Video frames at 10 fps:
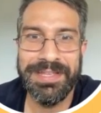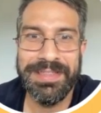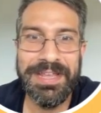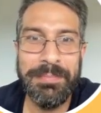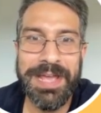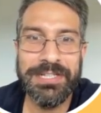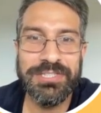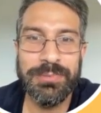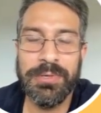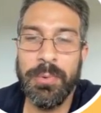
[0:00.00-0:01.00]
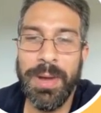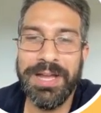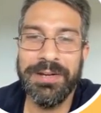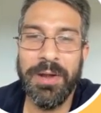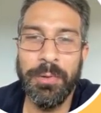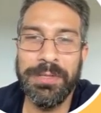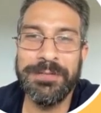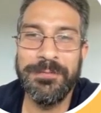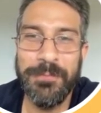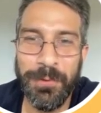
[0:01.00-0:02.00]
They managed to acquire only
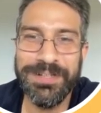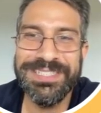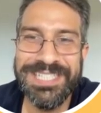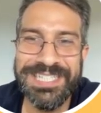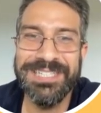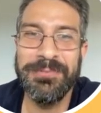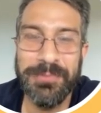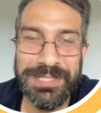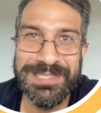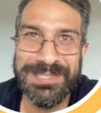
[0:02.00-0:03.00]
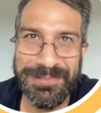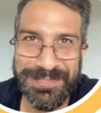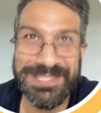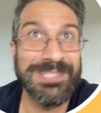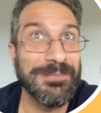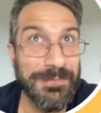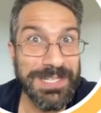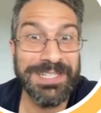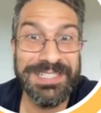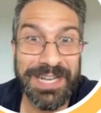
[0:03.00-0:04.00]
14 resources
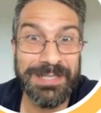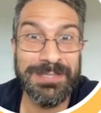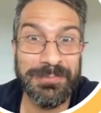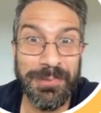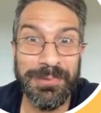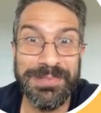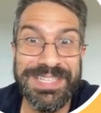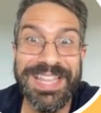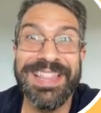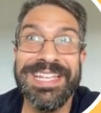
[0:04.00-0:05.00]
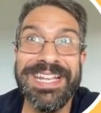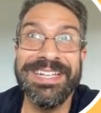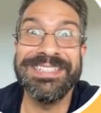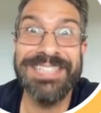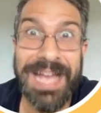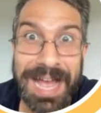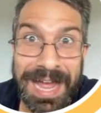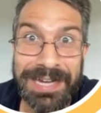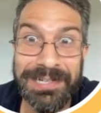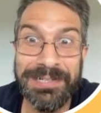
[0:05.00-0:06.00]
via dice rolls the
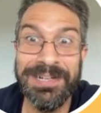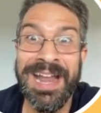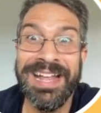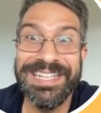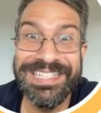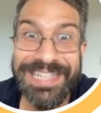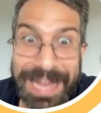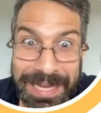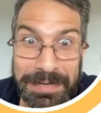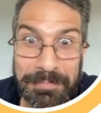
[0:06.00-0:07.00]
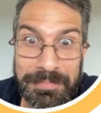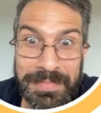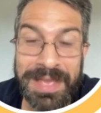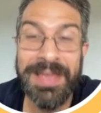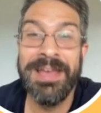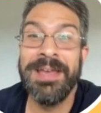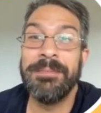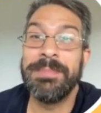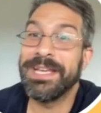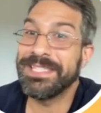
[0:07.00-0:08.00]
entire game,
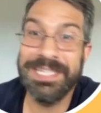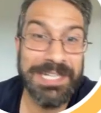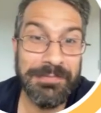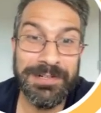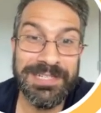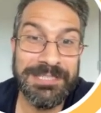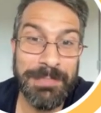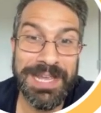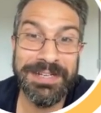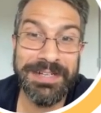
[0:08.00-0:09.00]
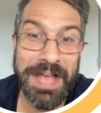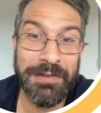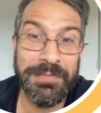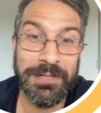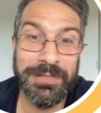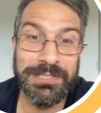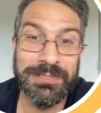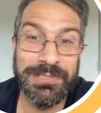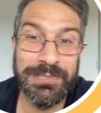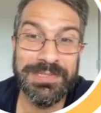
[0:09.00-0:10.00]
because they never expanded out of their
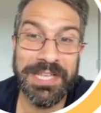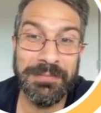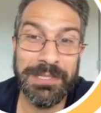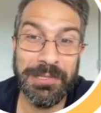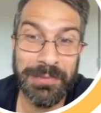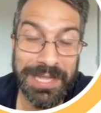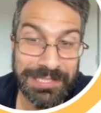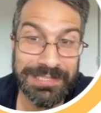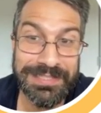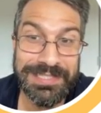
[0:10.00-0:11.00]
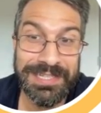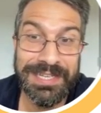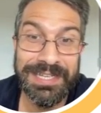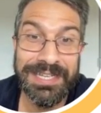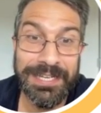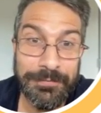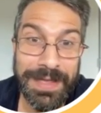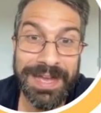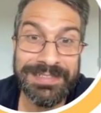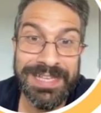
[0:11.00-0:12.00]
original 2 settlement locations. In
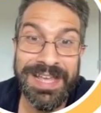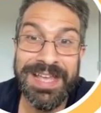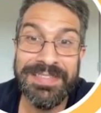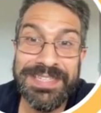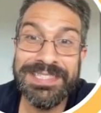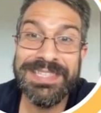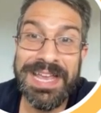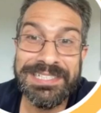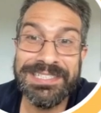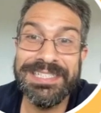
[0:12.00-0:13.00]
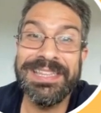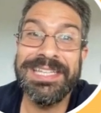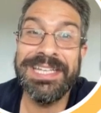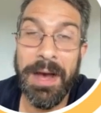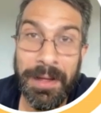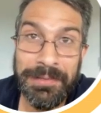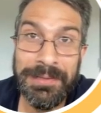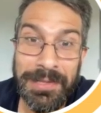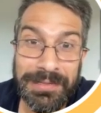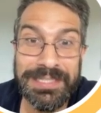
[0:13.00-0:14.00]
fact, this is actually the
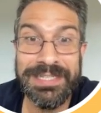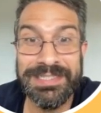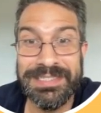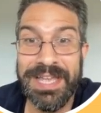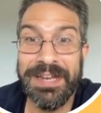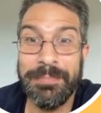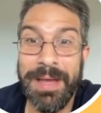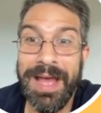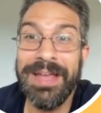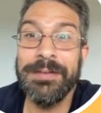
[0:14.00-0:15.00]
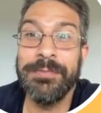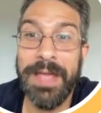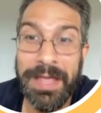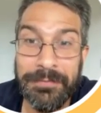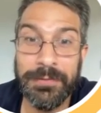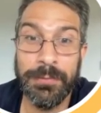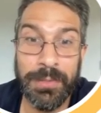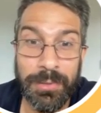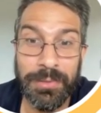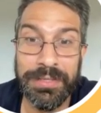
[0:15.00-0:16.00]
unluckiest setup I have ever
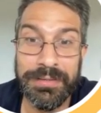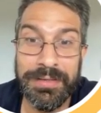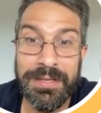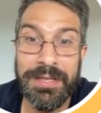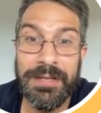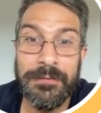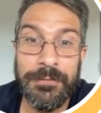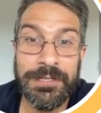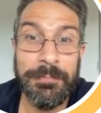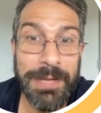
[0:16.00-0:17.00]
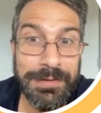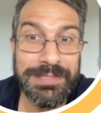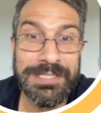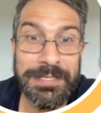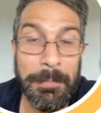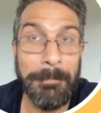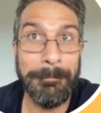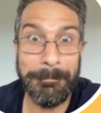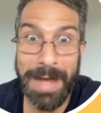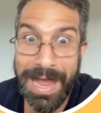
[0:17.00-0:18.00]
recorded. For comparison,
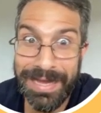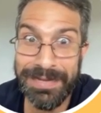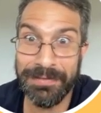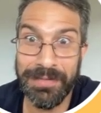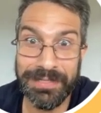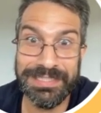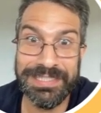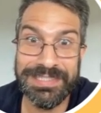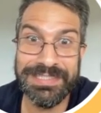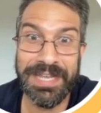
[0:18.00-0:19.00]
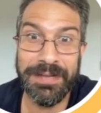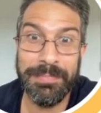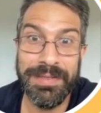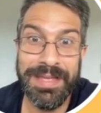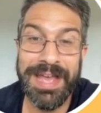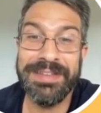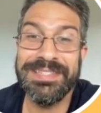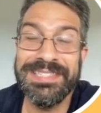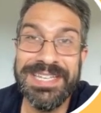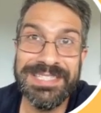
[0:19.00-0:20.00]
my unluckiest setup had a
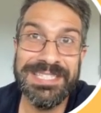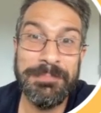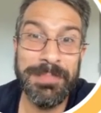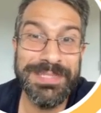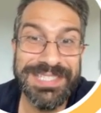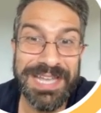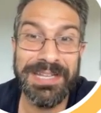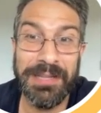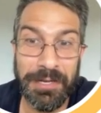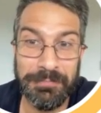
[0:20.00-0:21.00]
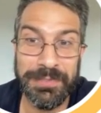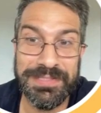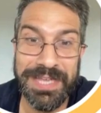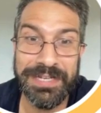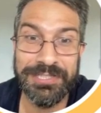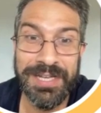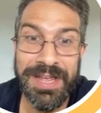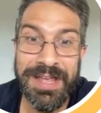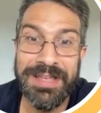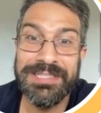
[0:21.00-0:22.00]
60% luck percentage,
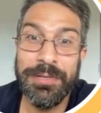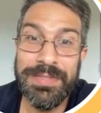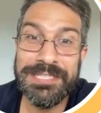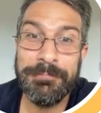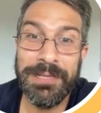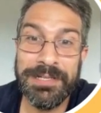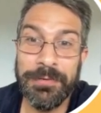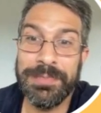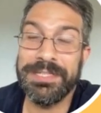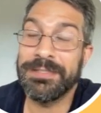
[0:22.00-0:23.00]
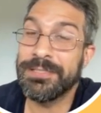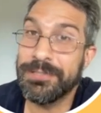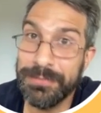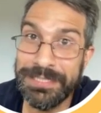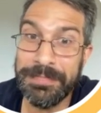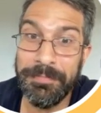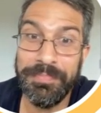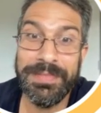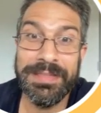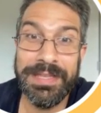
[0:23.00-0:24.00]
so this player was extreme
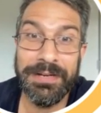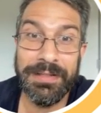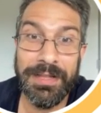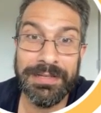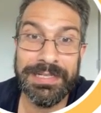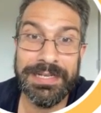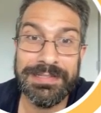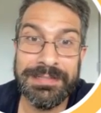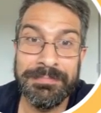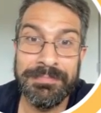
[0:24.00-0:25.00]
in their unluckiness.